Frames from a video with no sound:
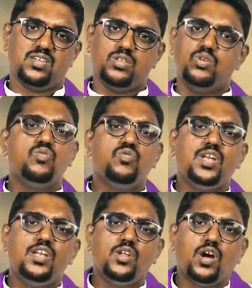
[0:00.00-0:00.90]
You
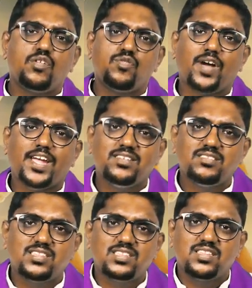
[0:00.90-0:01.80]
will not
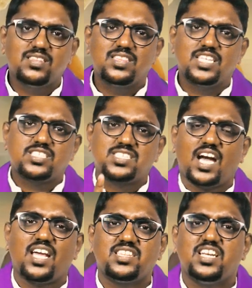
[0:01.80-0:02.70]
find the
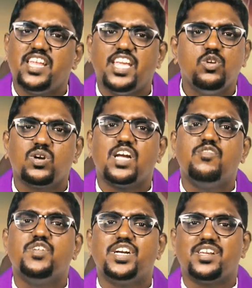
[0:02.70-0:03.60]
star the day you
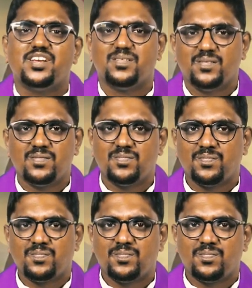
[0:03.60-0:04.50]
convert.
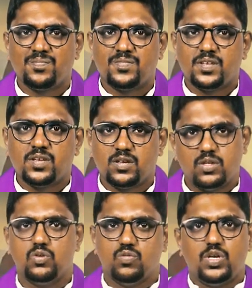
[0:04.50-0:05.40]

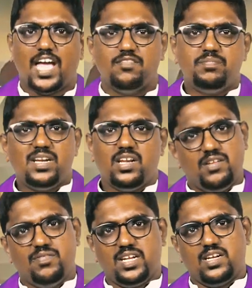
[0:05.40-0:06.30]
You would have been
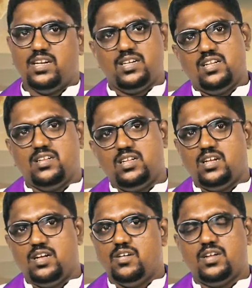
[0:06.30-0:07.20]
living
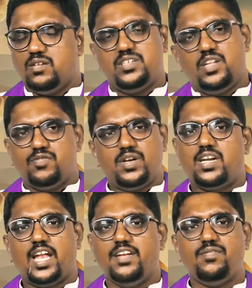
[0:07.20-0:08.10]
a
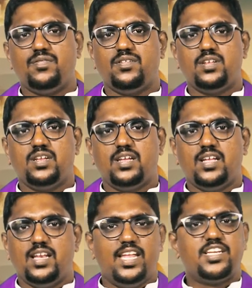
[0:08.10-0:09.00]
different life.
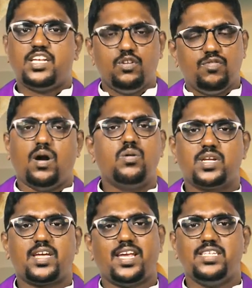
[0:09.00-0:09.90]
Later you
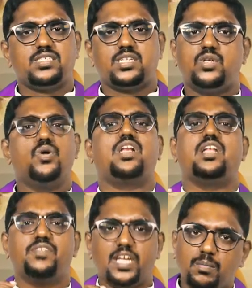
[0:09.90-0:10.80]
found Christ, you are
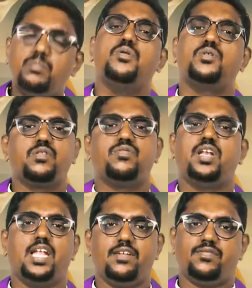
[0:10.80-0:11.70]
living a beautiful
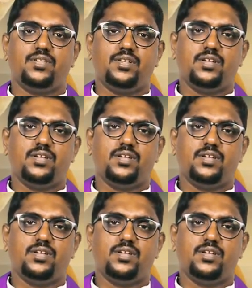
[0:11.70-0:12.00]
life.